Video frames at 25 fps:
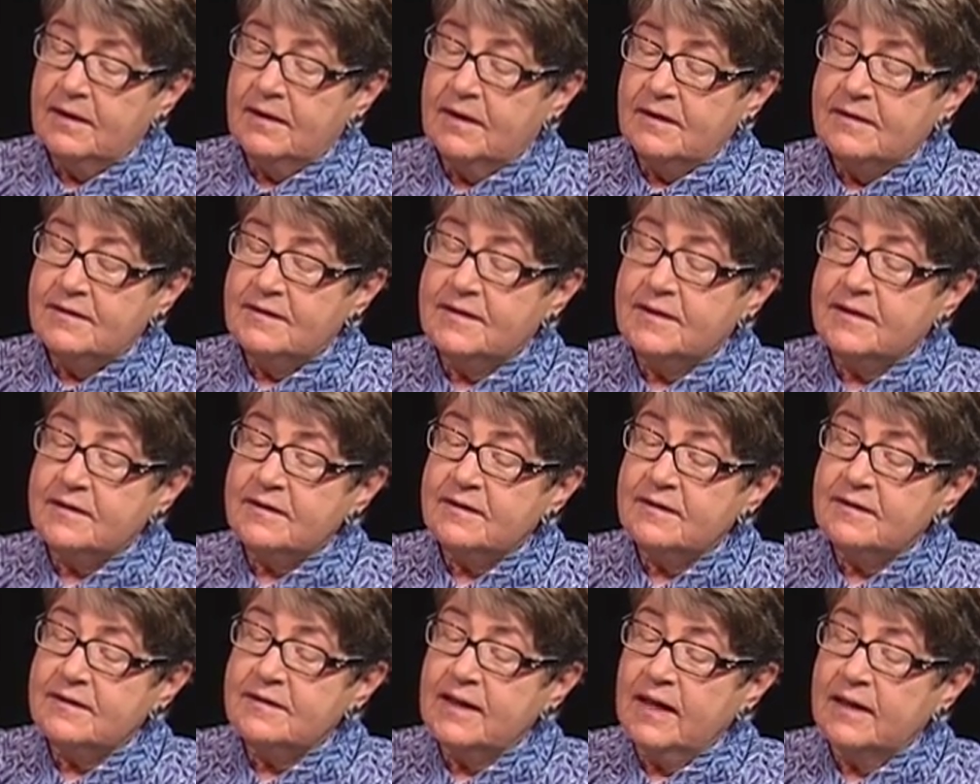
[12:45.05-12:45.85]

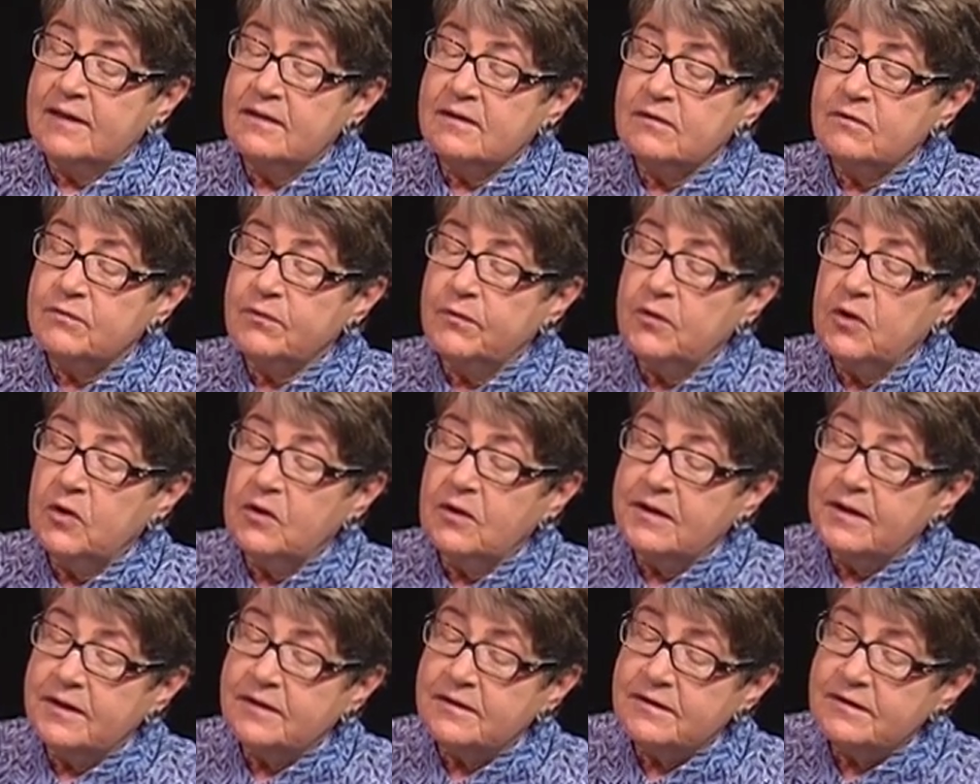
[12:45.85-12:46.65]

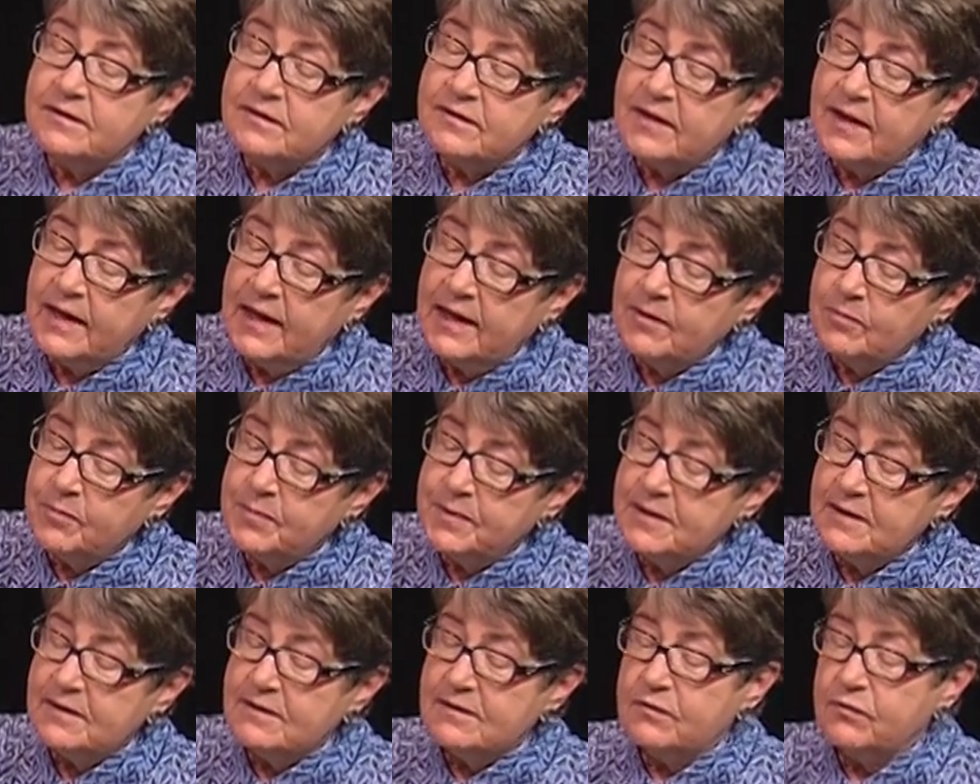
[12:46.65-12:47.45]
Successful
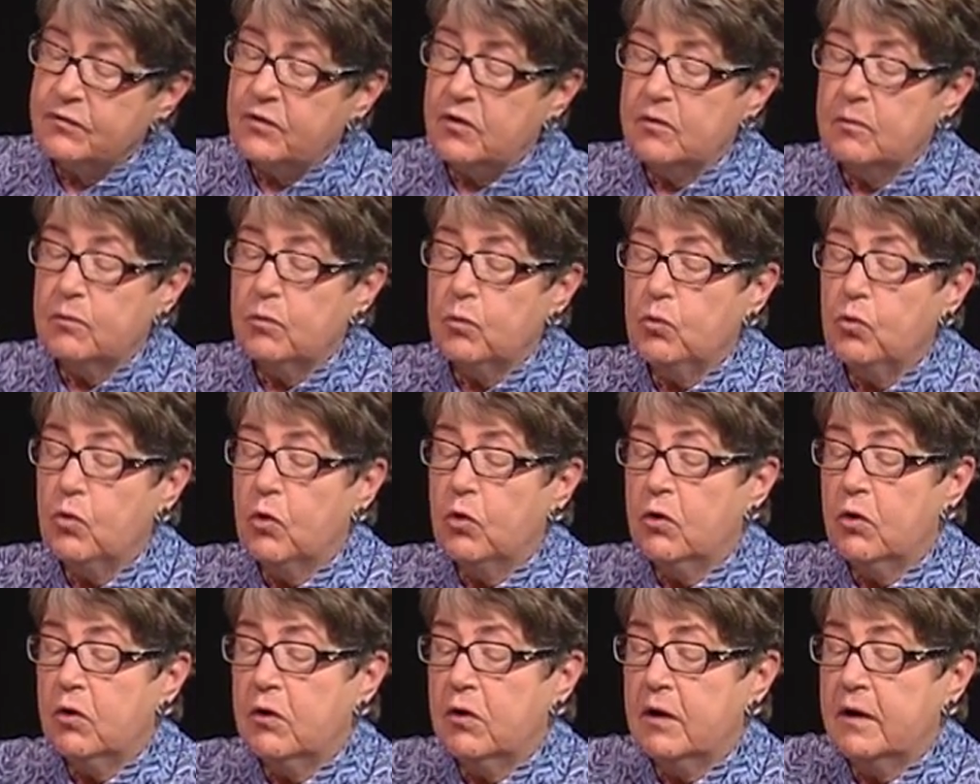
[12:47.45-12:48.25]
escapees from
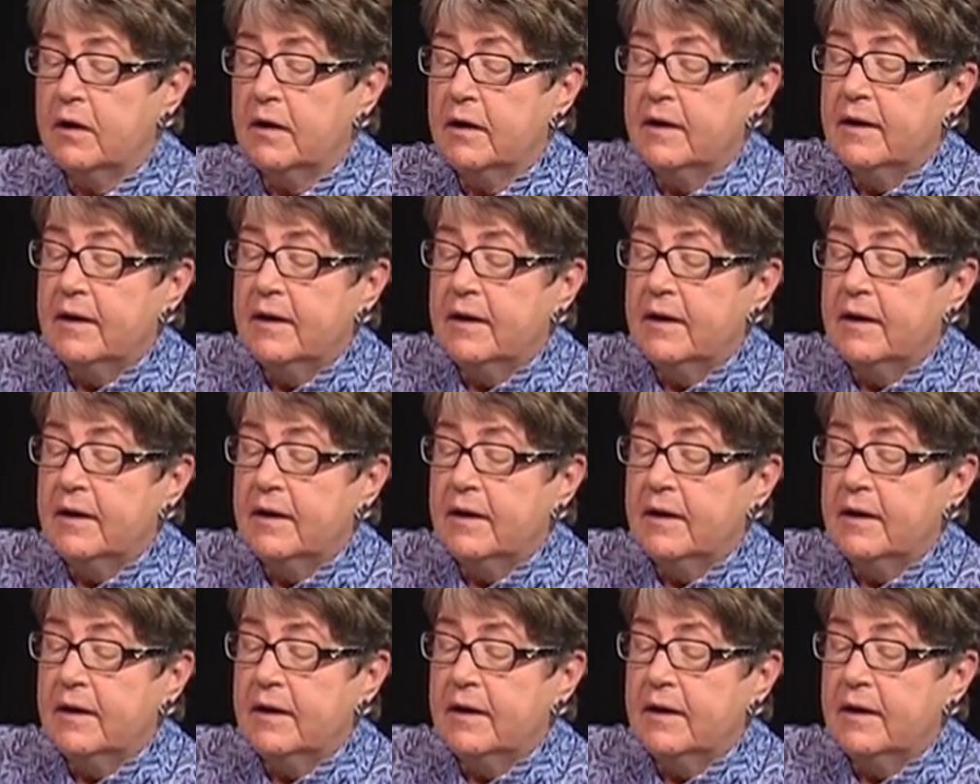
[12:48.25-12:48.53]
war,